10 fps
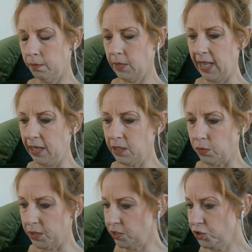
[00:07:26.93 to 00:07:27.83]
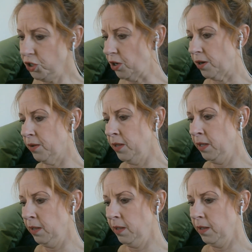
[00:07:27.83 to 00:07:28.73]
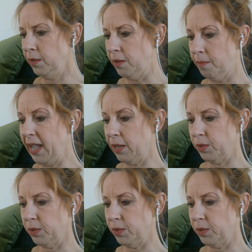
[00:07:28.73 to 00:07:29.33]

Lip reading: Alex wasn't sure. The man